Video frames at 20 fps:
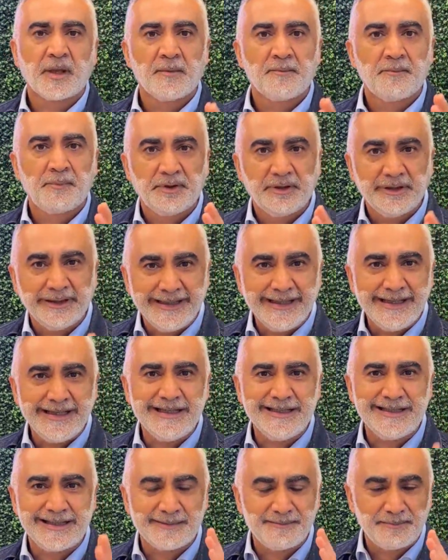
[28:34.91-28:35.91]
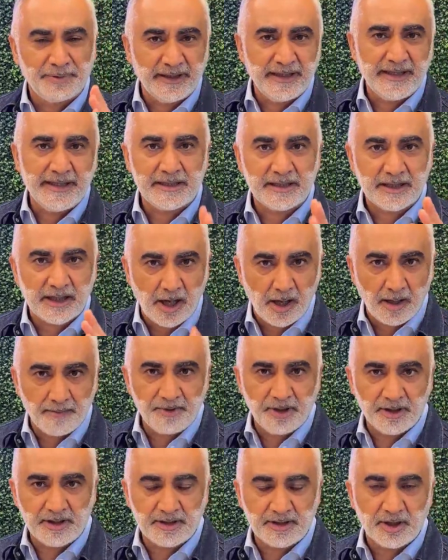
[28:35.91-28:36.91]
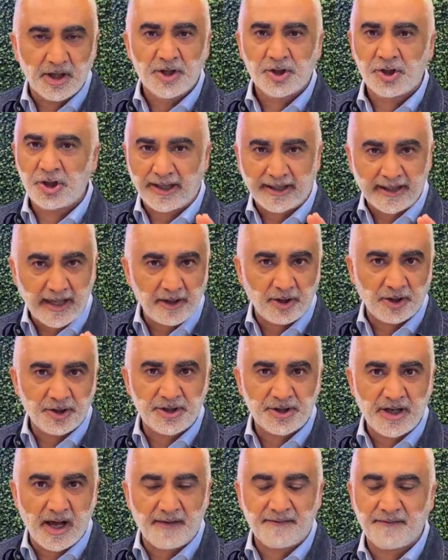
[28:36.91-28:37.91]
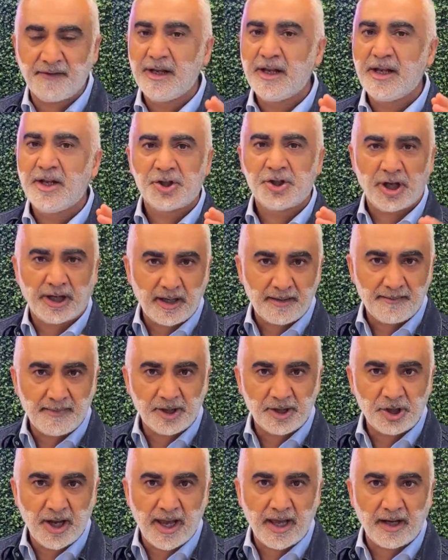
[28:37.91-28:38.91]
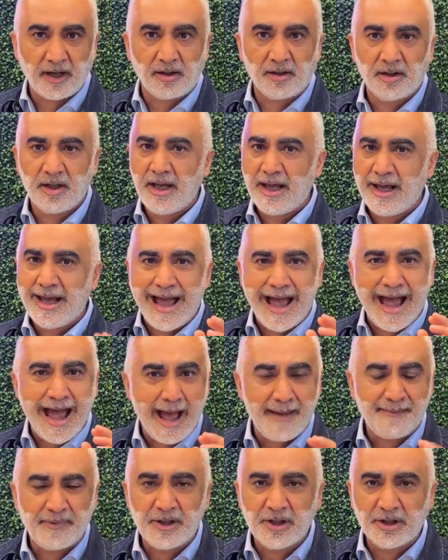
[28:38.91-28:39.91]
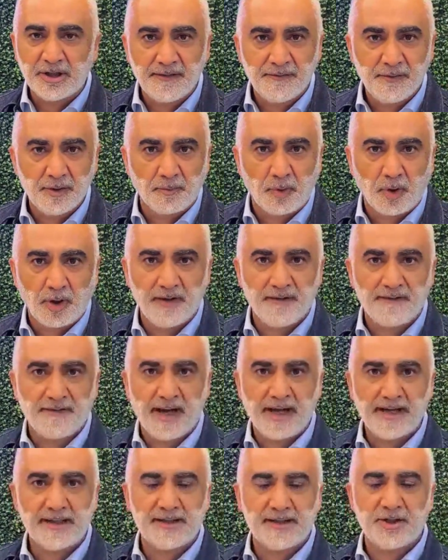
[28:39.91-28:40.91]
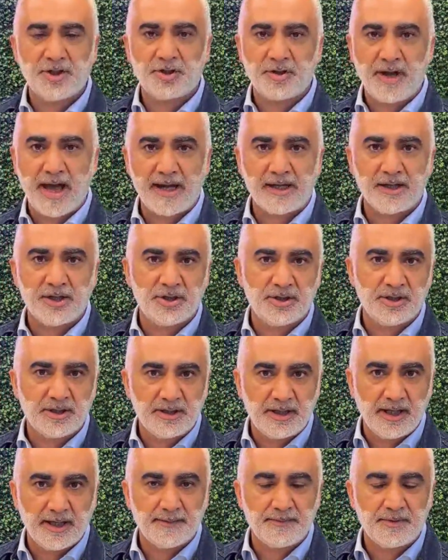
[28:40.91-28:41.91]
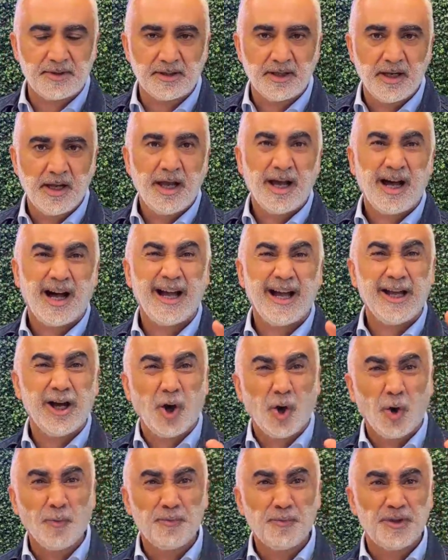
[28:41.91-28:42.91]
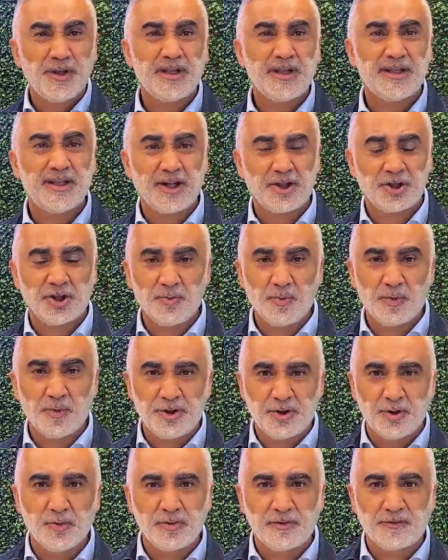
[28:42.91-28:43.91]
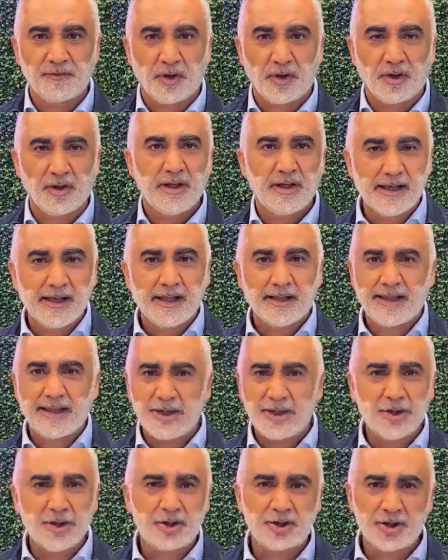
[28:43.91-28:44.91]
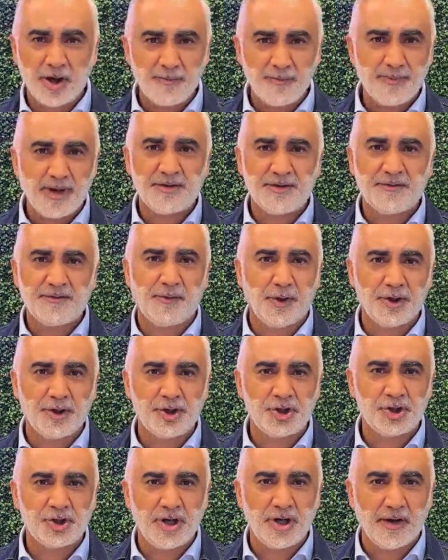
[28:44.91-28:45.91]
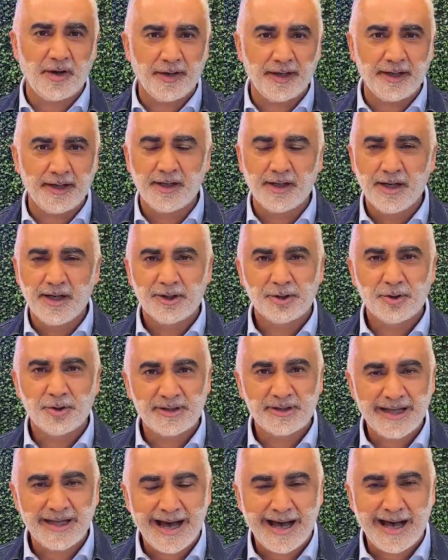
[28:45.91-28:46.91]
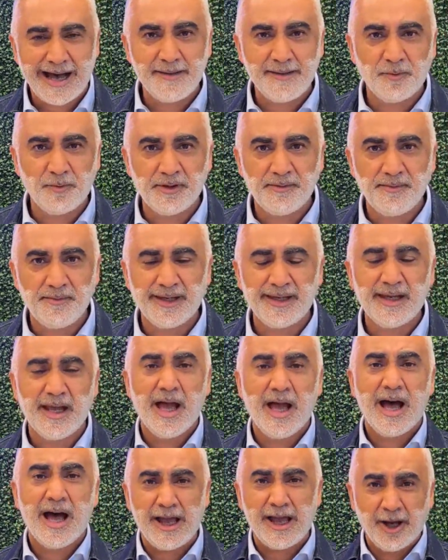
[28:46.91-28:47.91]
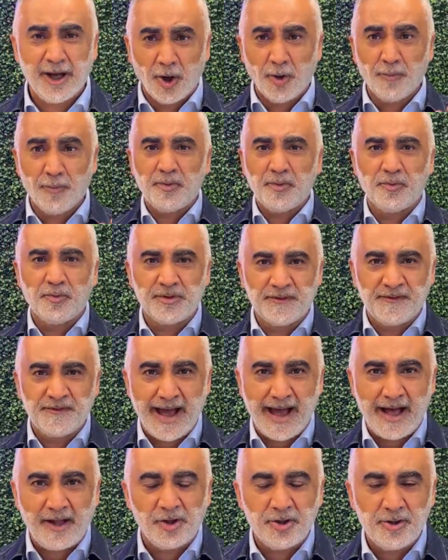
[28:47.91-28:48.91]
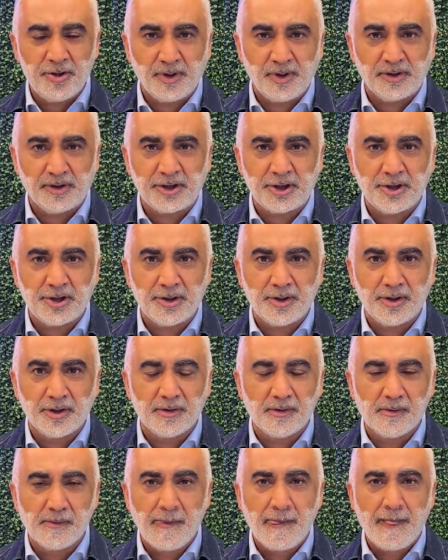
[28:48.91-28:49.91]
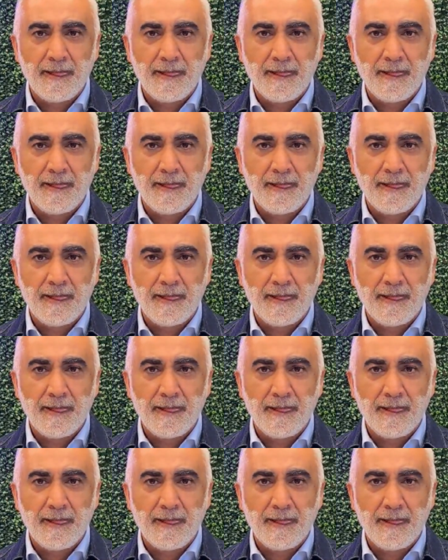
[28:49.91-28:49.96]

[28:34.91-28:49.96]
Please come just check out our stuff, check out my channel. Happy to give you more advice and strategies and tips. I hope this session was useful. Thank you so much for sharing your time with me. I hope it was valuable to you.